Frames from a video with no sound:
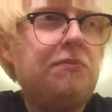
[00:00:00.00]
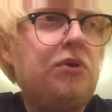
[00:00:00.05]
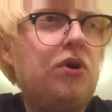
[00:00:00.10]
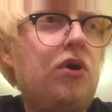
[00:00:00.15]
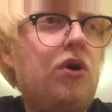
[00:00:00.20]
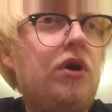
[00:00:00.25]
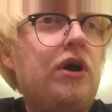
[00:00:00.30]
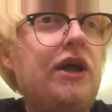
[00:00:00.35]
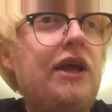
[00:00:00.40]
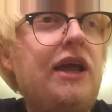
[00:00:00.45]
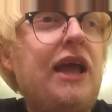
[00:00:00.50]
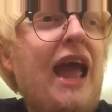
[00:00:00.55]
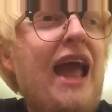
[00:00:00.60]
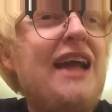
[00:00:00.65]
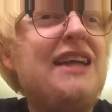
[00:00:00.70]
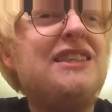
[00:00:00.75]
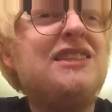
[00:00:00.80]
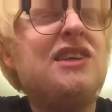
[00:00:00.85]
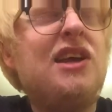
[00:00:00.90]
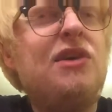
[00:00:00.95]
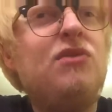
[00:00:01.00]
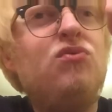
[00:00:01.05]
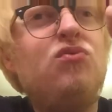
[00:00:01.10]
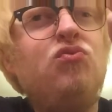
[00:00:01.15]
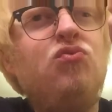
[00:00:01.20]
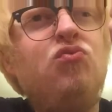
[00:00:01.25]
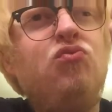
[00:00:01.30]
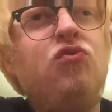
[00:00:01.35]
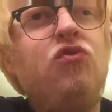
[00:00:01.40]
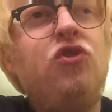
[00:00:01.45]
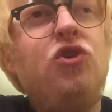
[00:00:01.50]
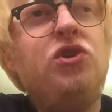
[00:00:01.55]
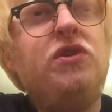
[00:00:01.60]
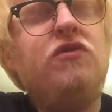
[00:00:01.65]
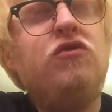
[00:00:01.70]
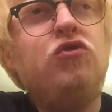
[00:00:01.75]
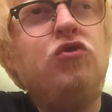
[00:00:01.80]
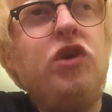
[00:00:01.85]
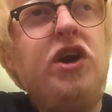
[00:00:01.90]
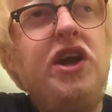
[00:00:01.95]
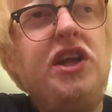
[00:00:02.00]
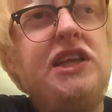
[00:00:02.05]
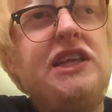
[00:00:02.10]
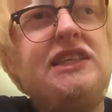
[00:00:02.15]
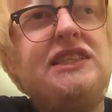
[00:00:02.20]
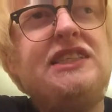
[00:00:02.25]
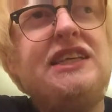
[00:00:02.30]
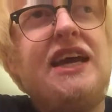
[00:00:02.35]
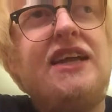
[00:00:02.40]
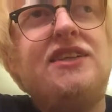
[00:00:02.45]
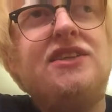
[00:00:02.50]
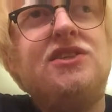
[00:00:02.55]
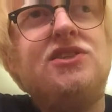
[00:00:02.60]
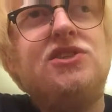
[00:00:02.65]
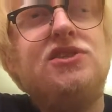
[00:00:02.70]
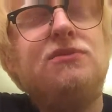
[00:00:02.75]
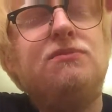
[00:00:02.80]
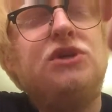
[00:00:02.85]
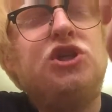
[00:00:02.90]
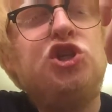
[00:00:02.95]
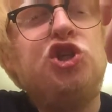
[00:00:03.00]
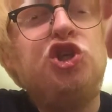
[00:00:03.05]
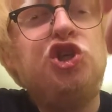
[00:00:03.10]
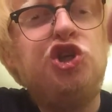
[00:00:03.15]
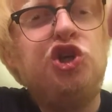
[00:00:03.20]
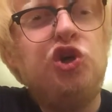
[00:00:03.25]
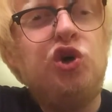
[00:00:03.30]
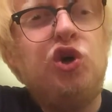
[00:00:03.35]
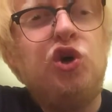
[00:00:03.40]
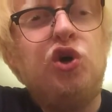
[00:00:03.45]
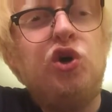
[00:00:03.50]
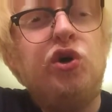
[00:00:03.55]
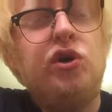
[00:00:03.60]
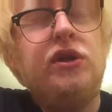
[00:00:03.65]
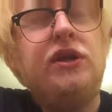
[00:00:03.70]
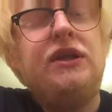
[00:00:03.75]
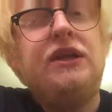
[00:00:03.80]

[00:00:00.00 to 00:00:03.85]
but it's like full of really dense, mature,